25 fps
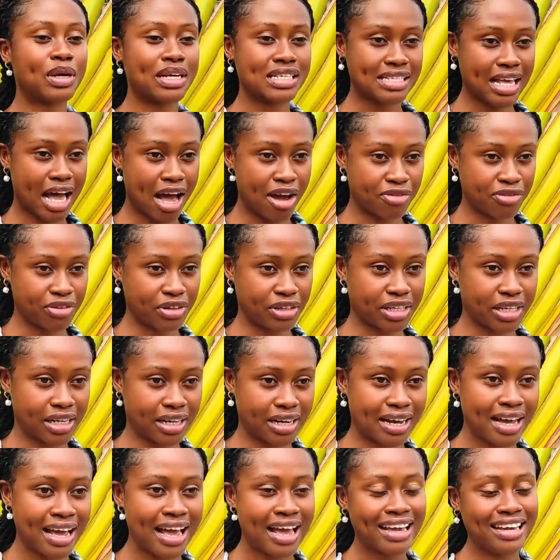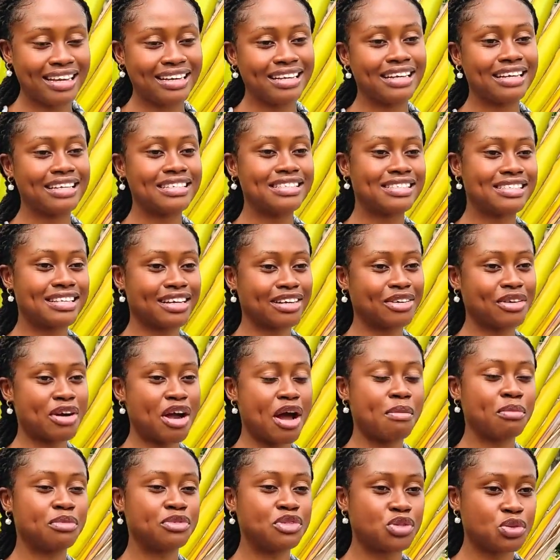Rice Africa in
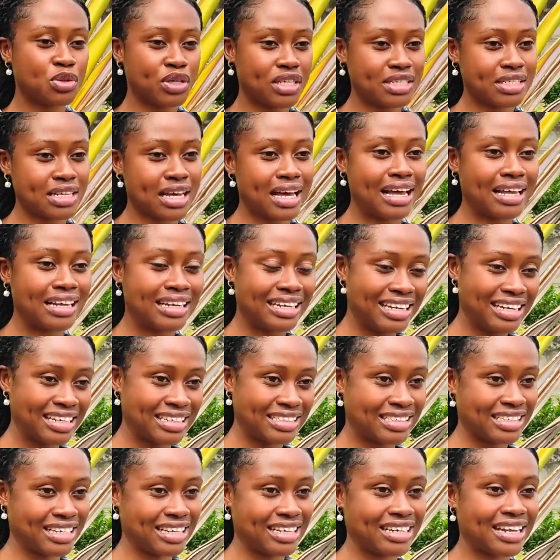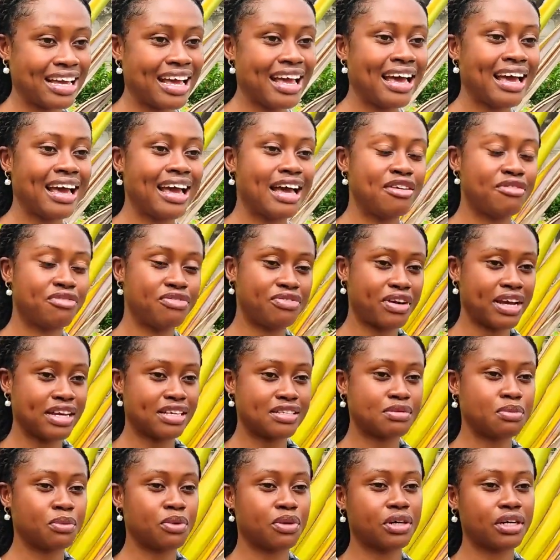Instagram, Twitter, LinkedIn and
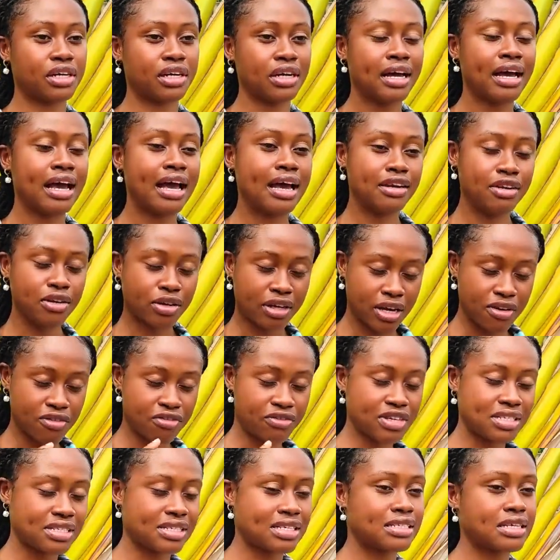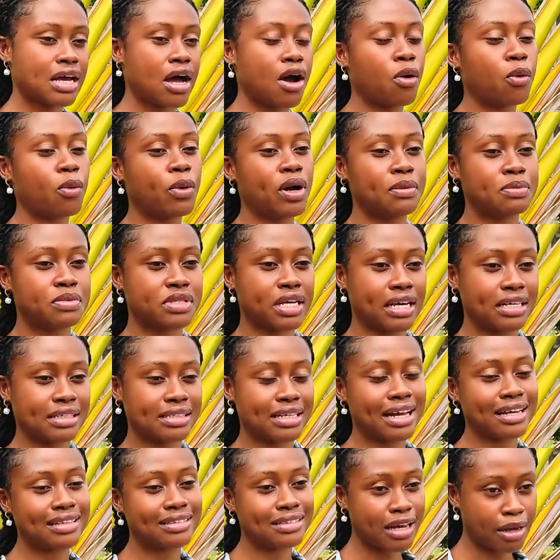Facebook. And you can visit our website
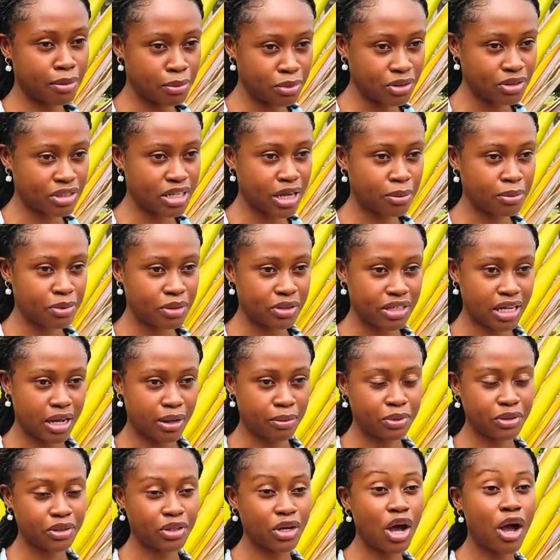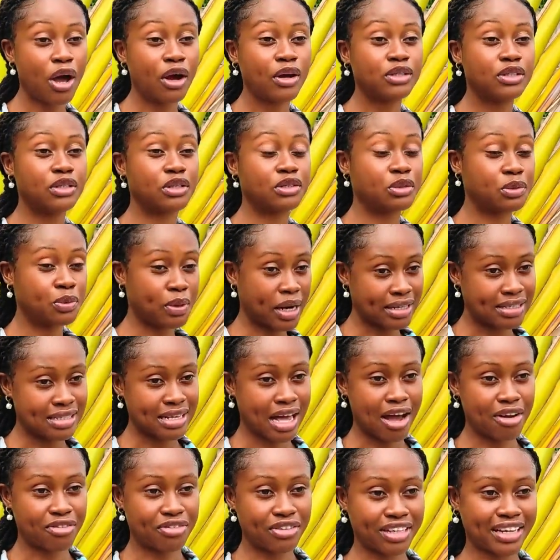at
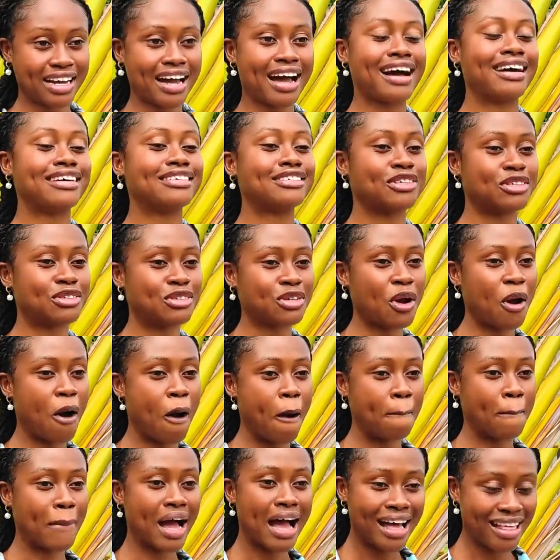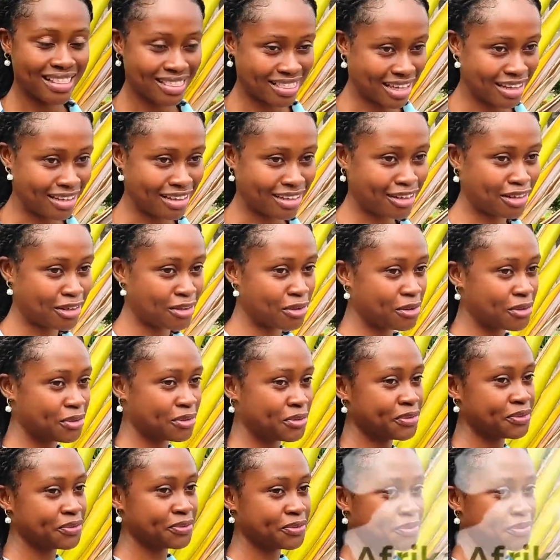www.riceafrica.com. Thank you.